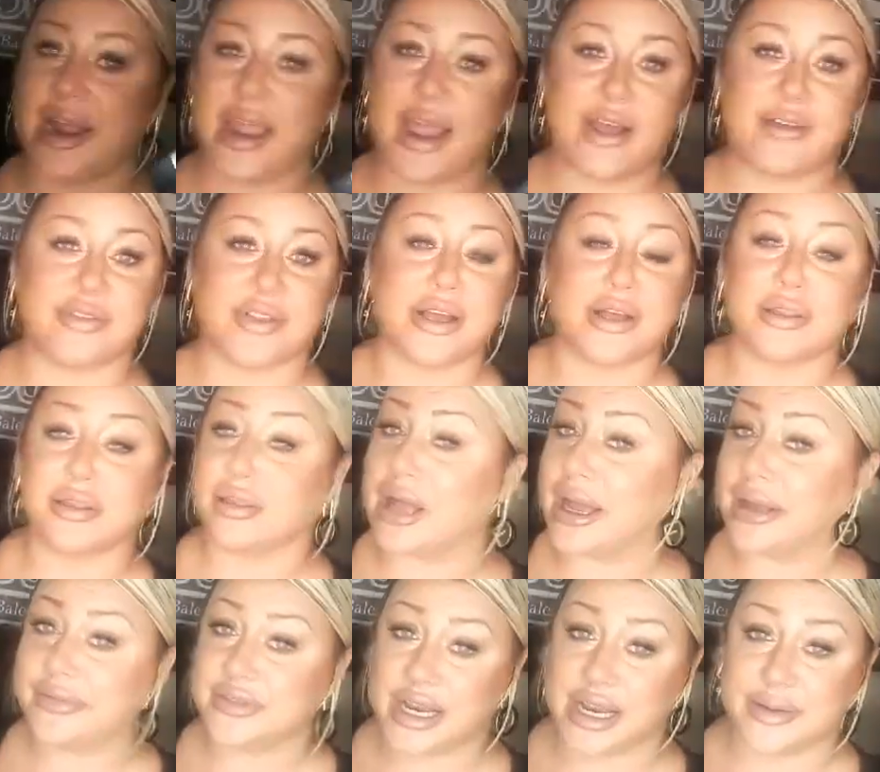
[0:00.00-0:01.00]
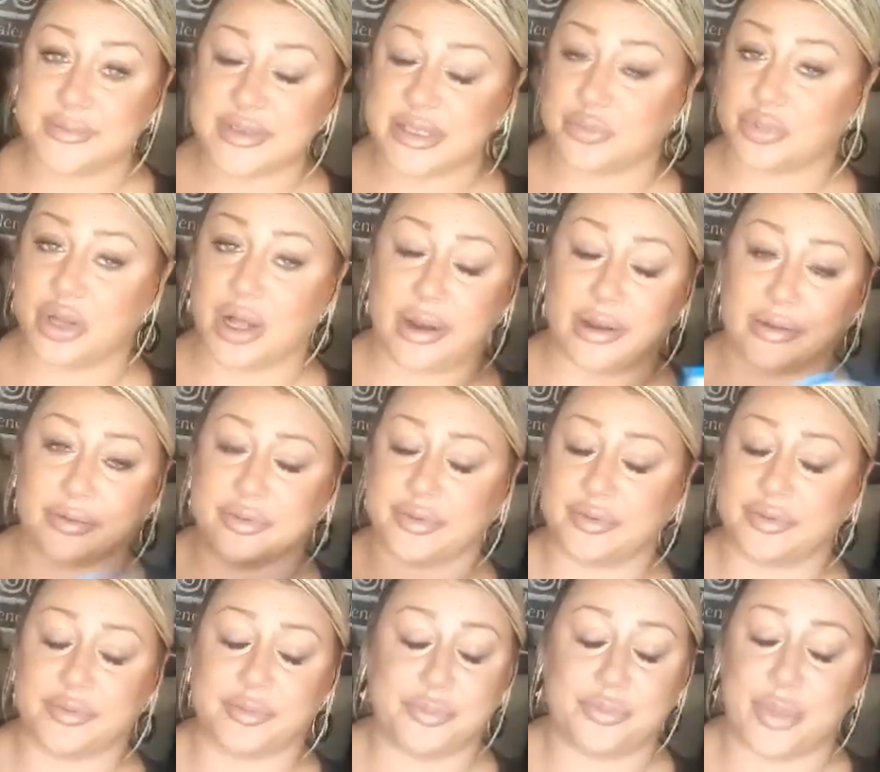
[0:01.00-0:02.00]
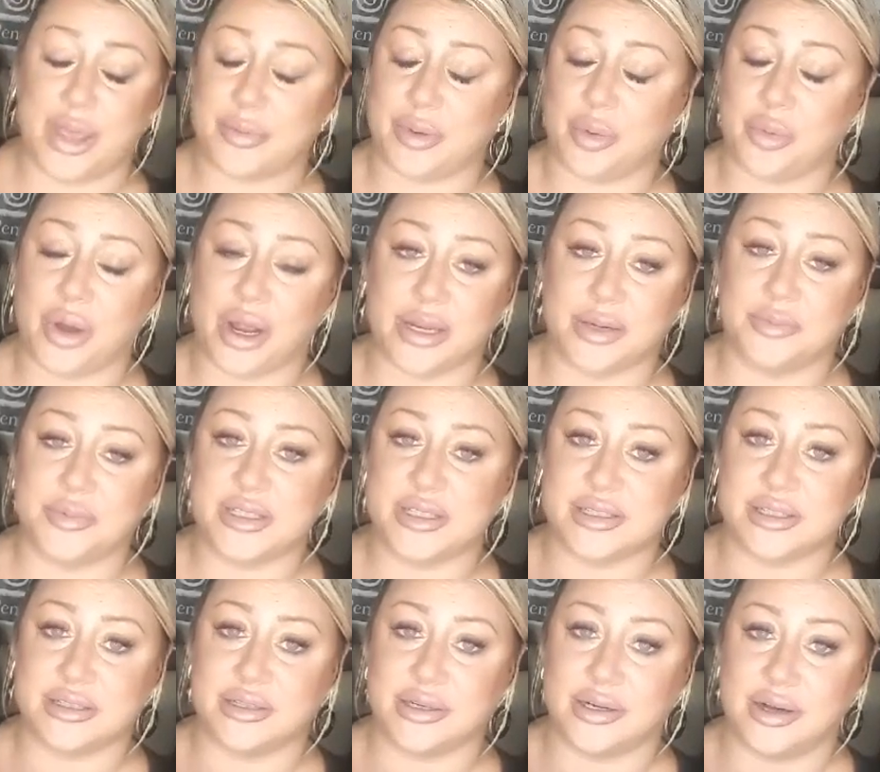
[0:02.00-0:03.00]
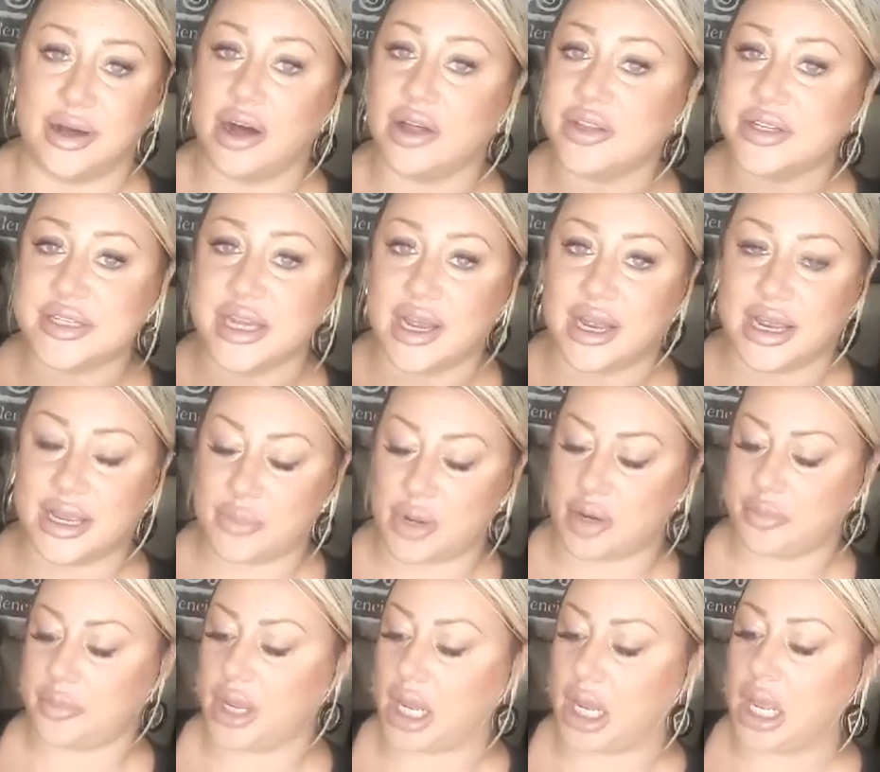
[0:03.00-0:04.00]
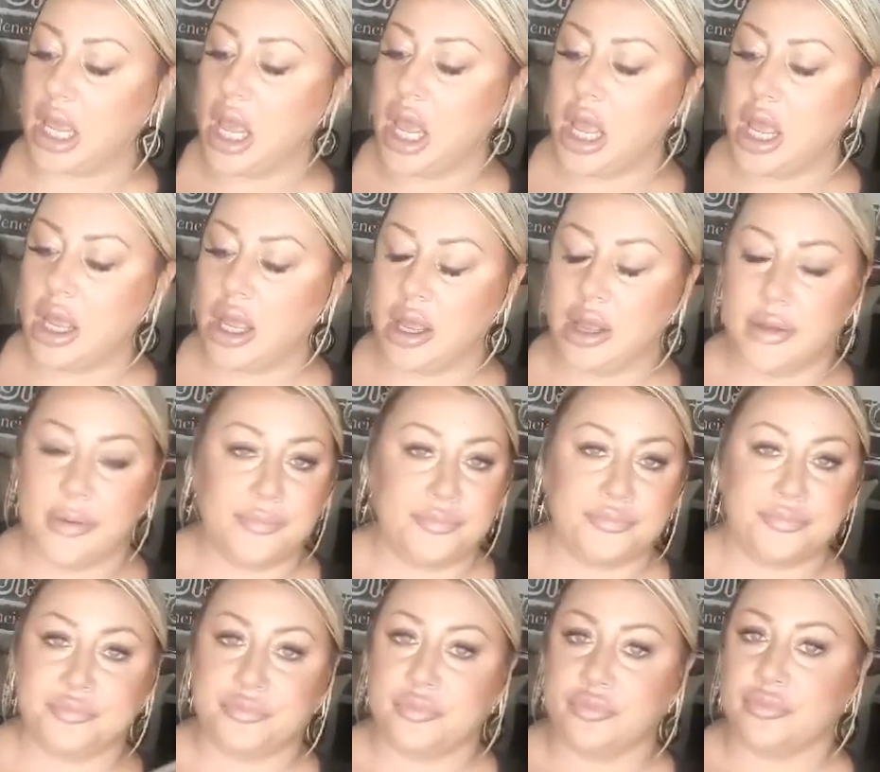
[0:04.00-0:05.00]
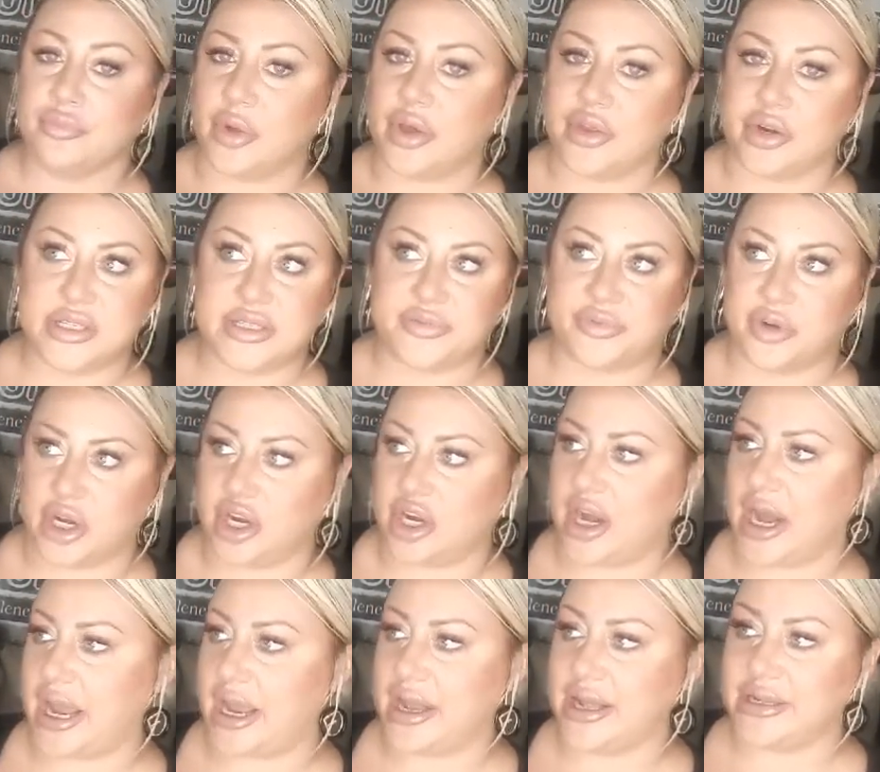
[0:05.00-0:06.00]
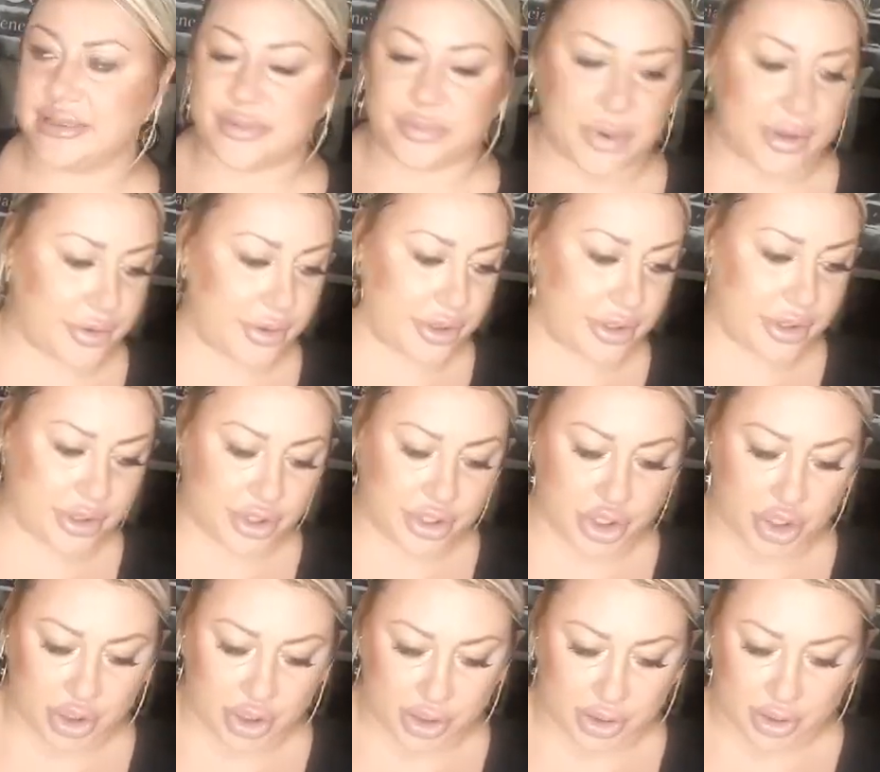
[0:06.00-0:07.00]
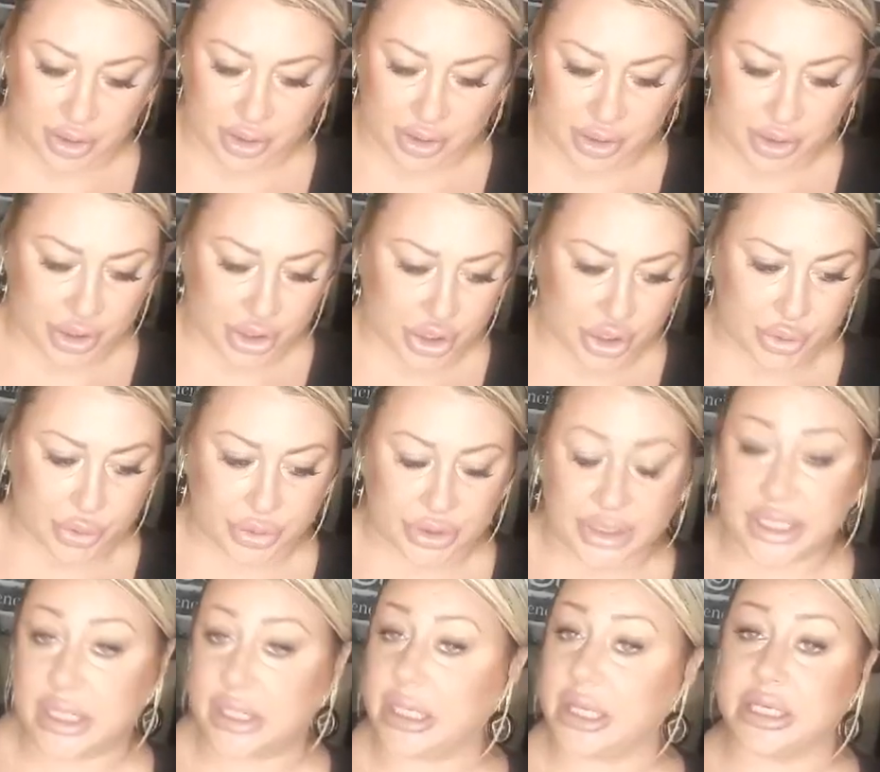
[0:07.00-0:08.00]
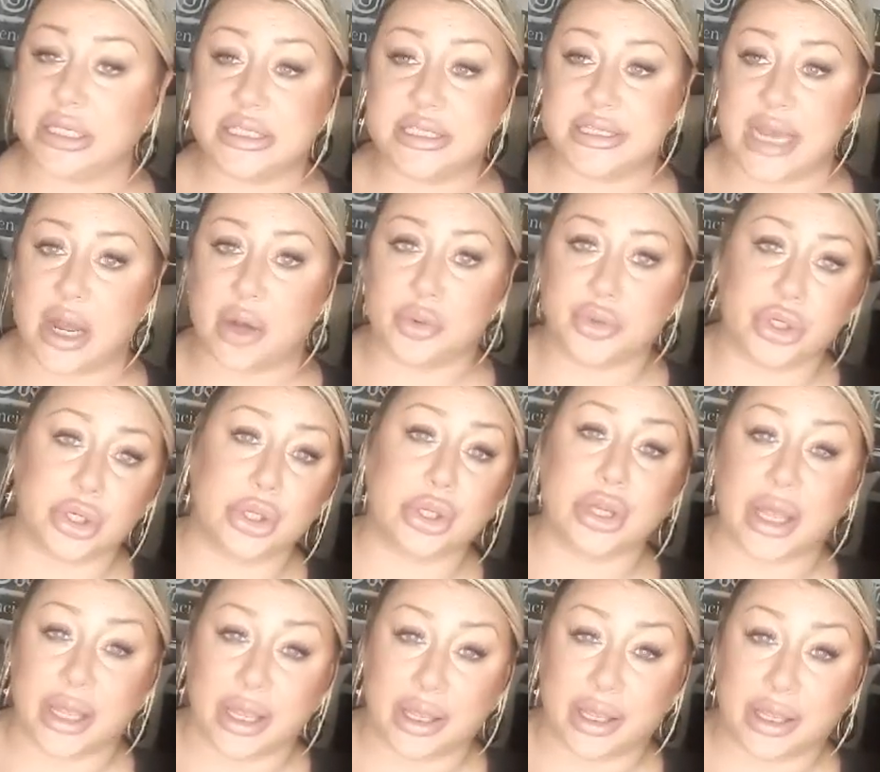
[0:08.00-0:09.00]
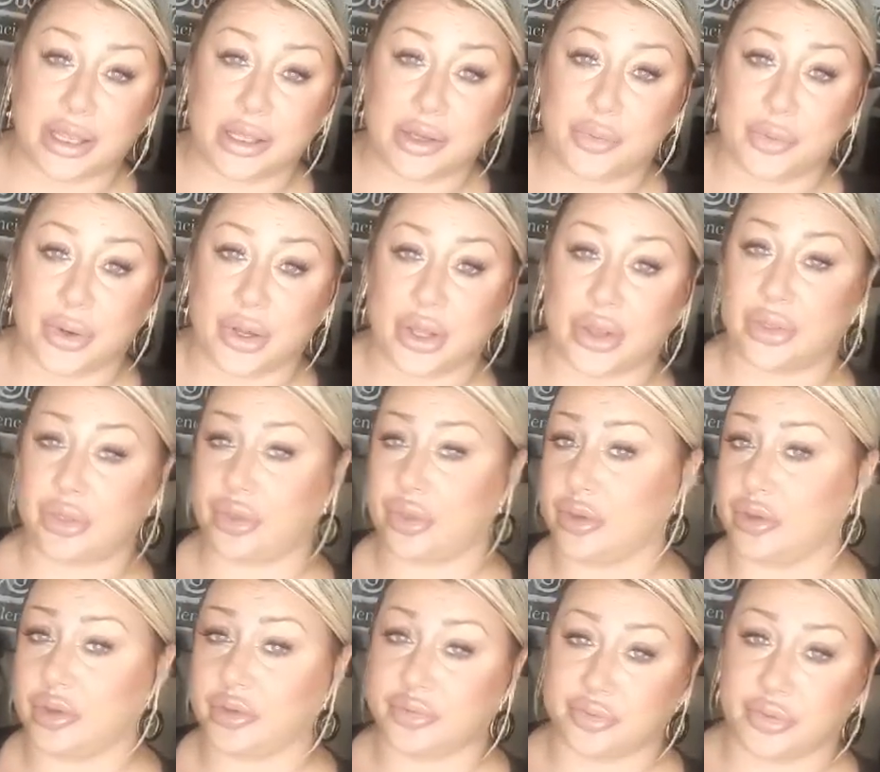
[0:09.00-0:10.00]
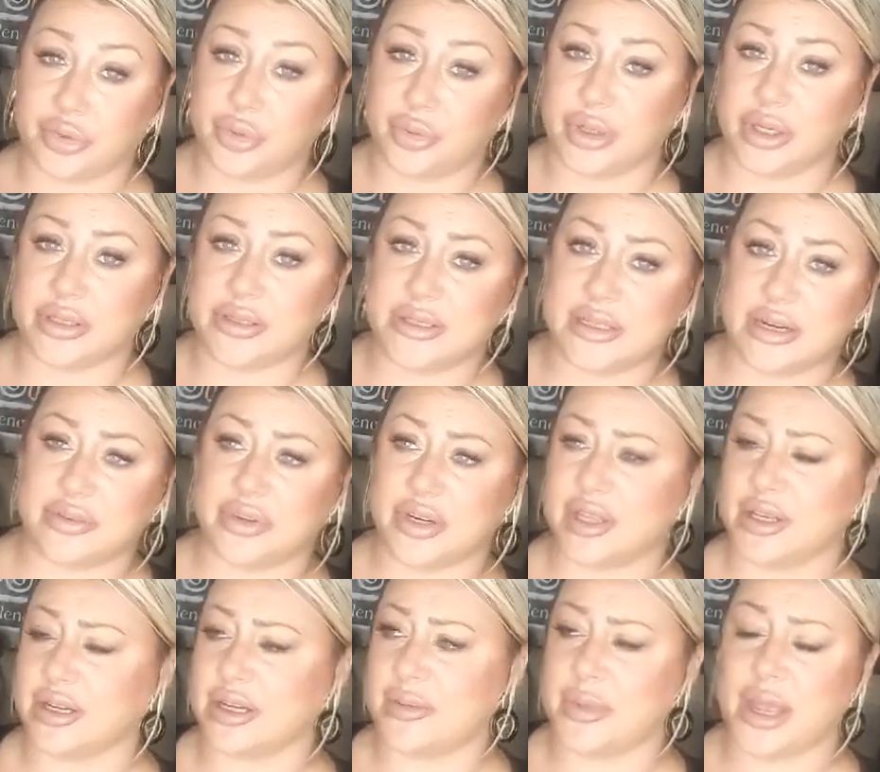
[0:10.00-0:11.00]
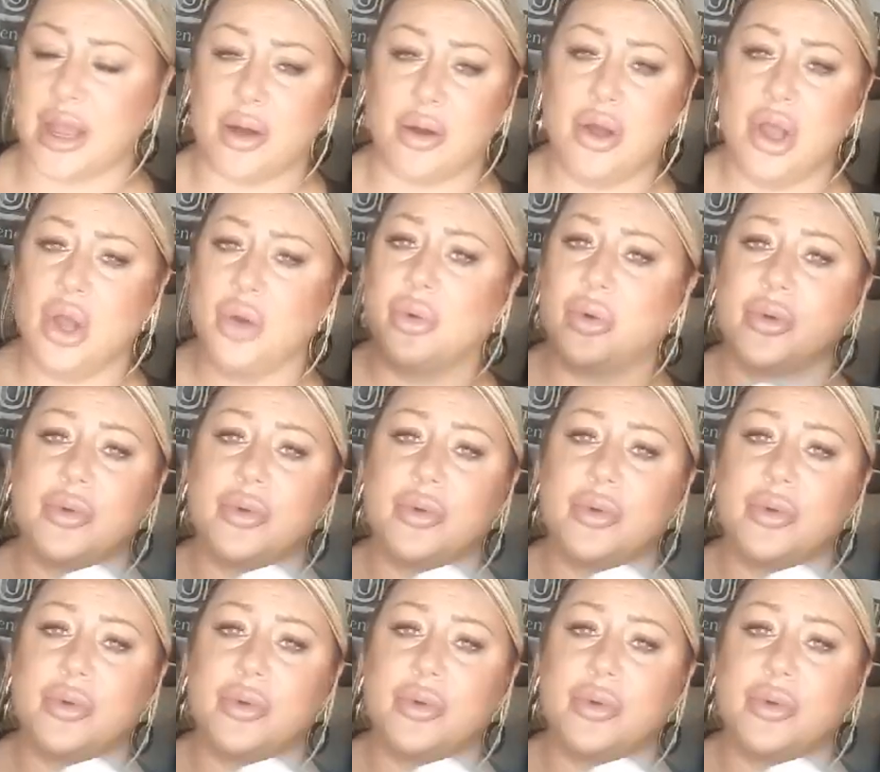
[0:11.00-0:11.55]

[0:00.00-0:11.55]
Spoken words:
I have like a lifetime supply of baby wipes all the time on me. Whether it's for your hands, whether you're, leaking down your leg with the fluids and everything coming out,